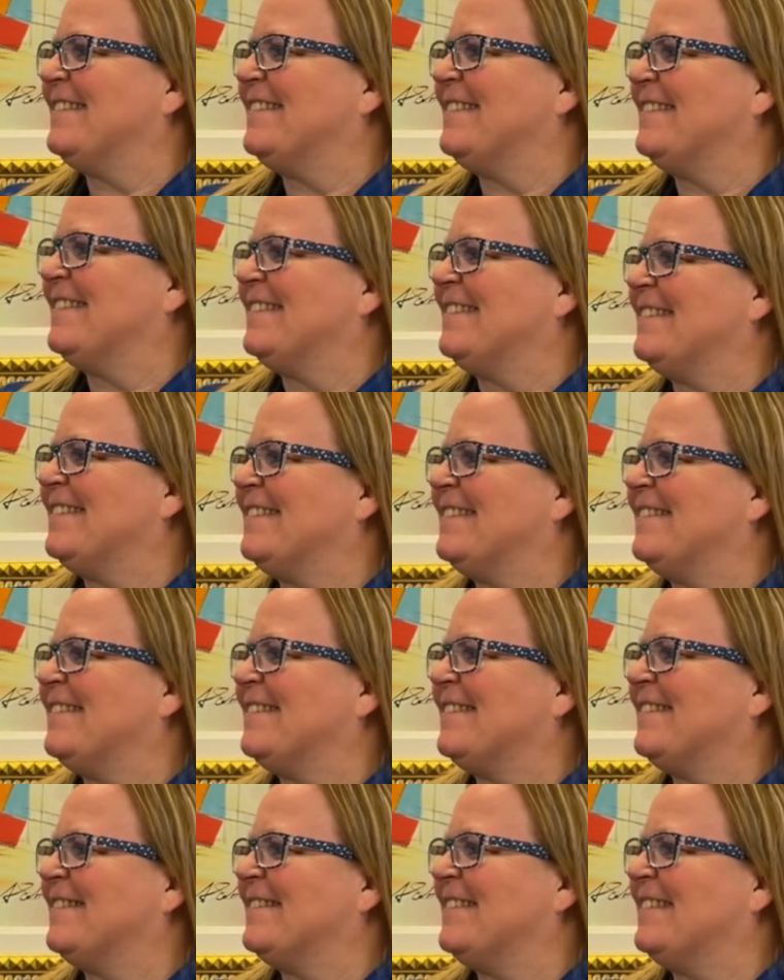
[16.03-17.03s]

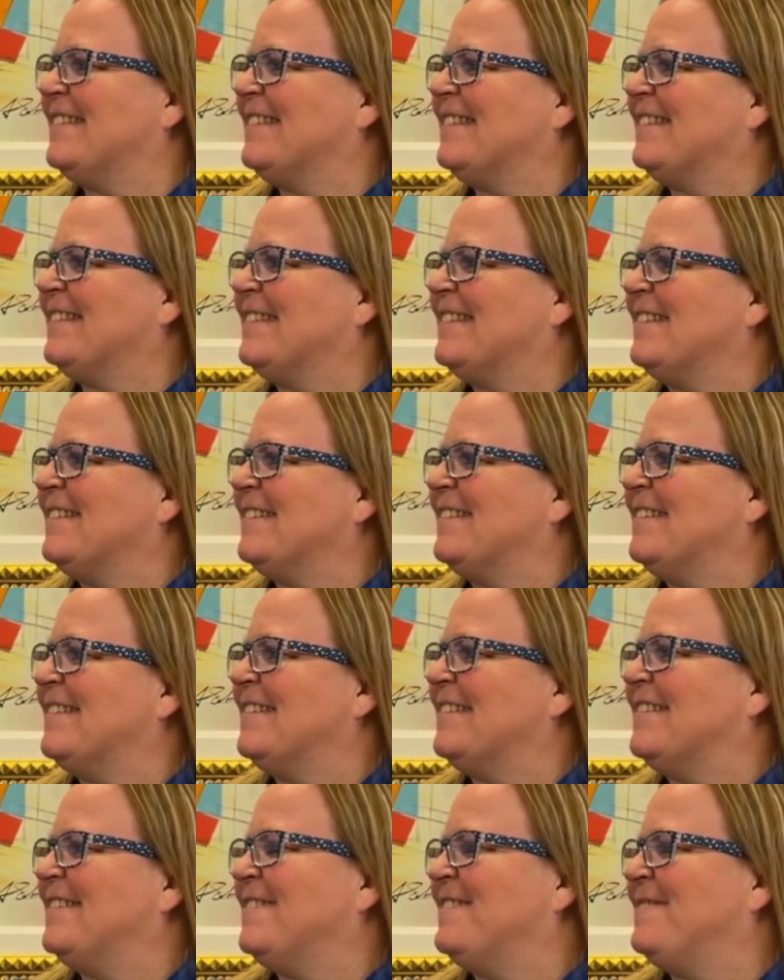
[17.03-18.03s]

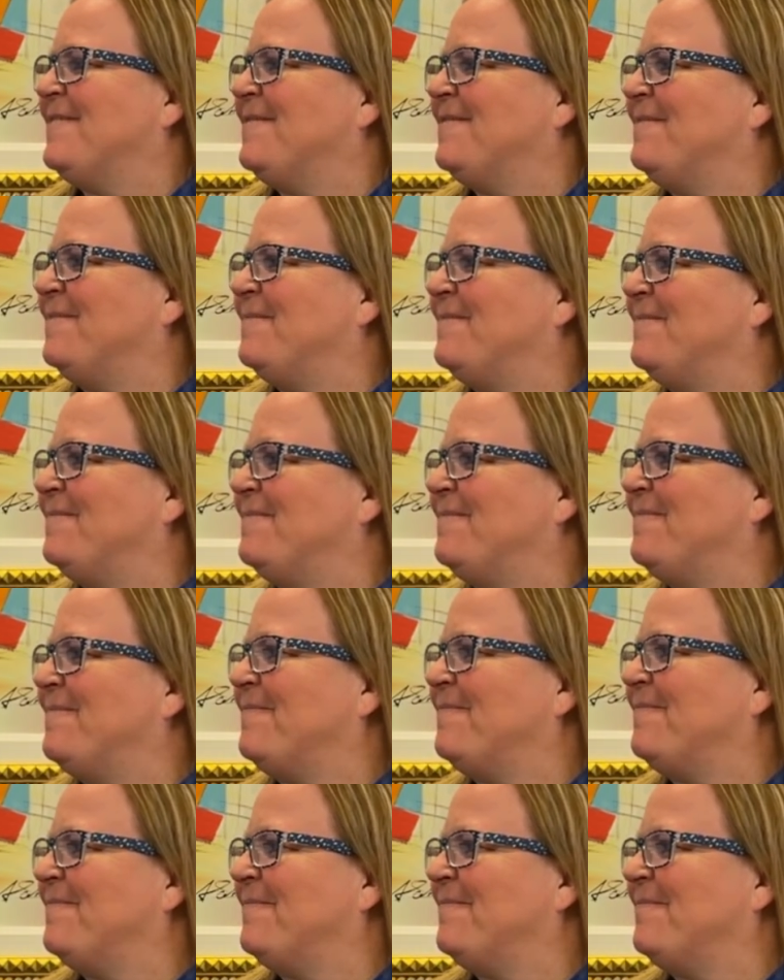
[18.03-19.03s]

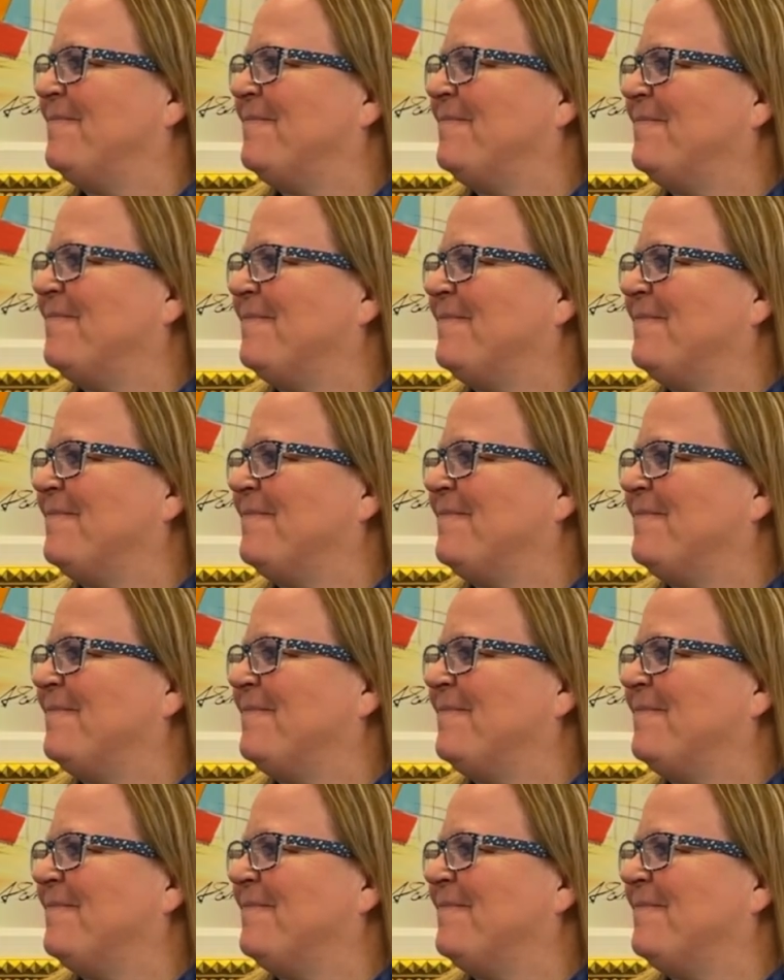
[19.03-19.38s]
(silent)